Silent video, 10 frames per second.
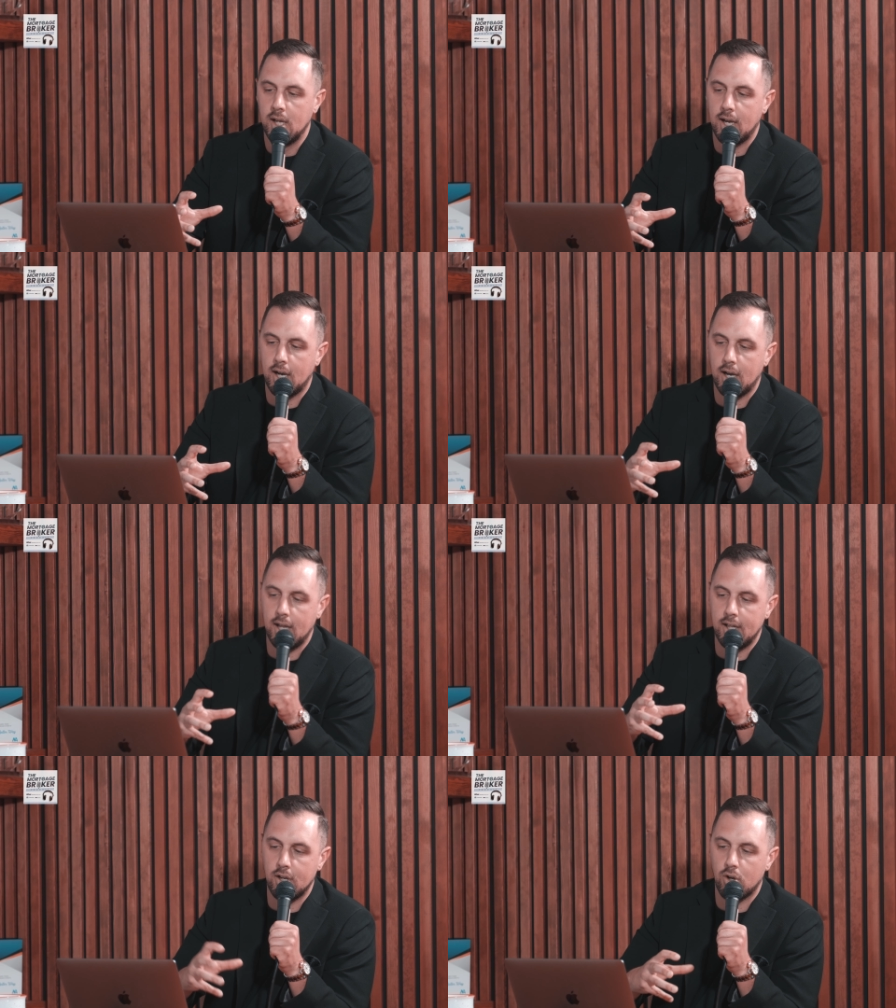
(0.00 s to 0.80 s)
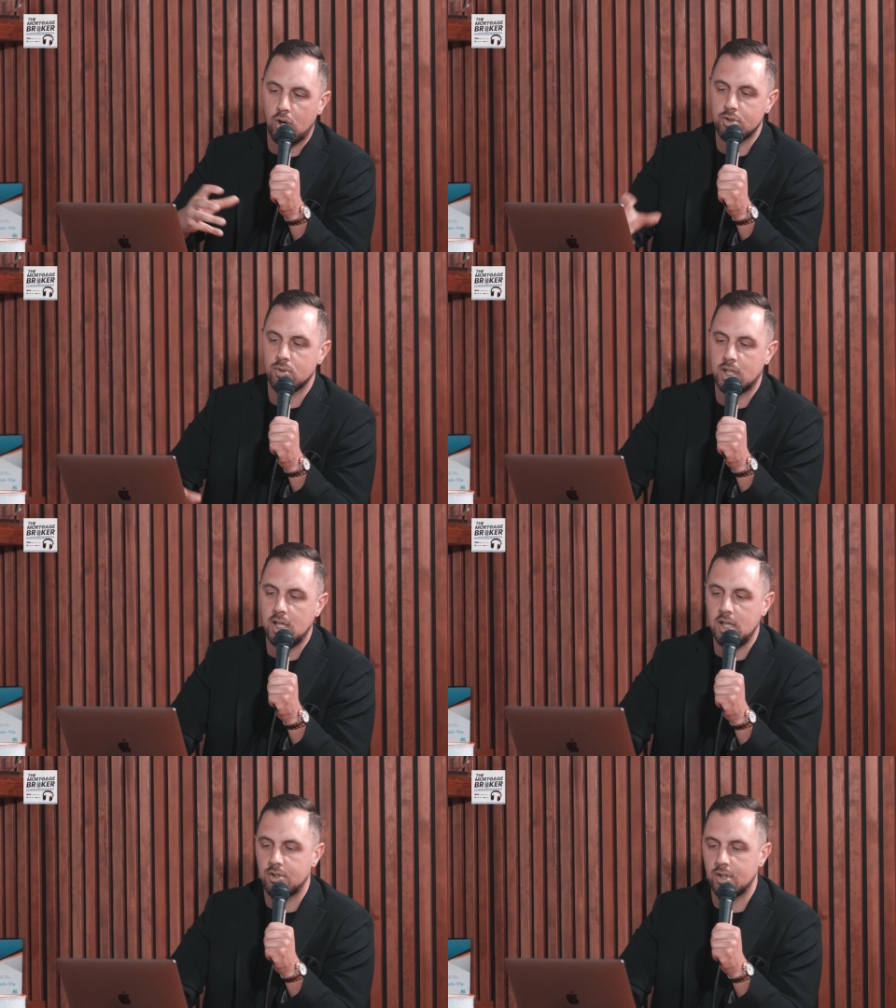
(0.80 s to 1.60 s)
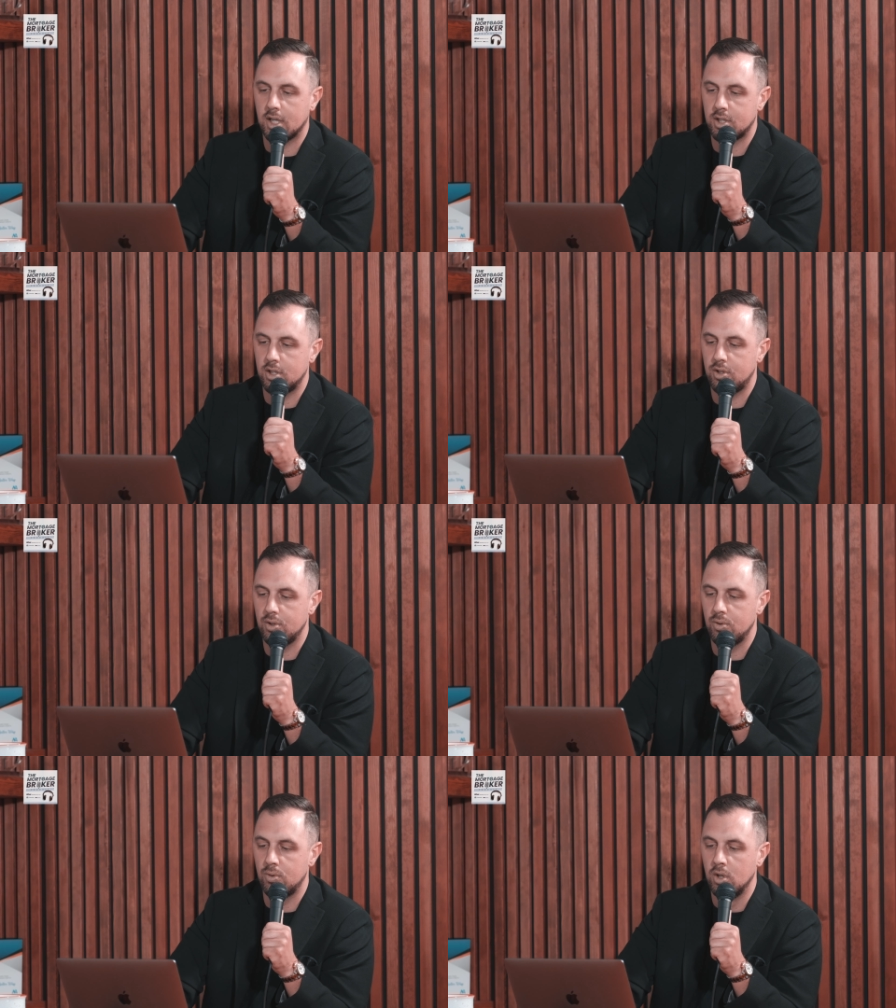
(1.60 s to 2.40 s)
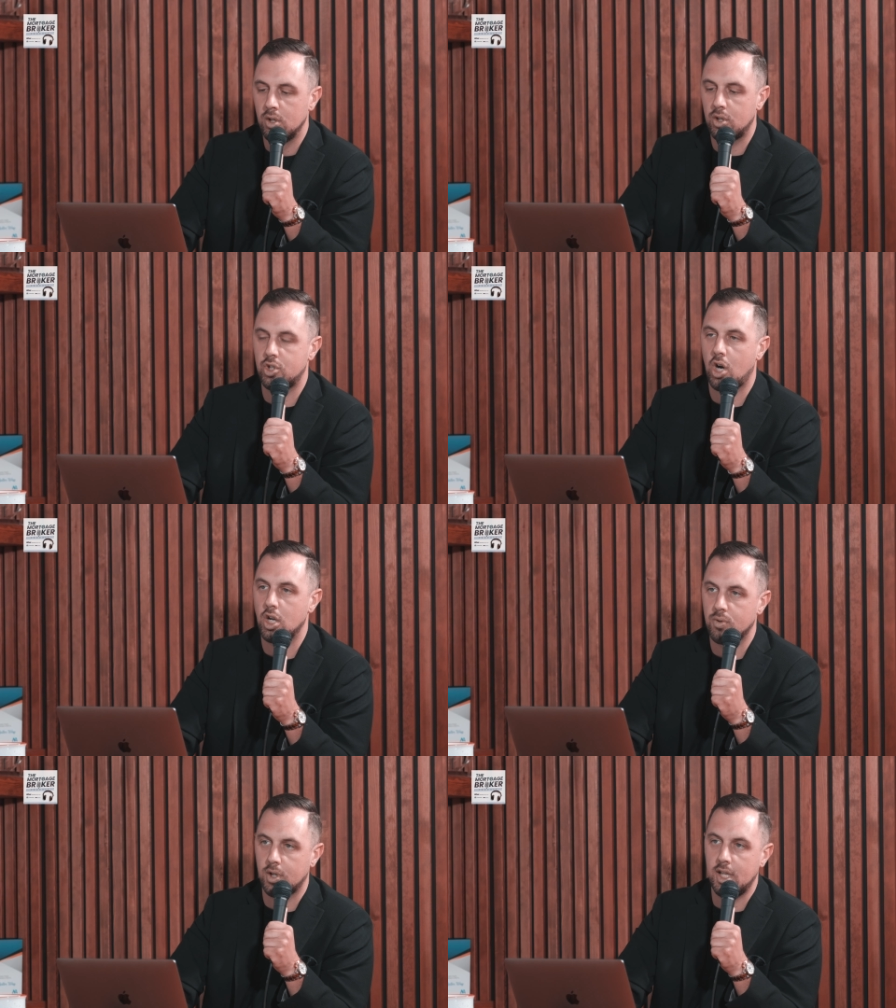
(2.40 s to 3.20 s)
And then also a key introduction to Joshua,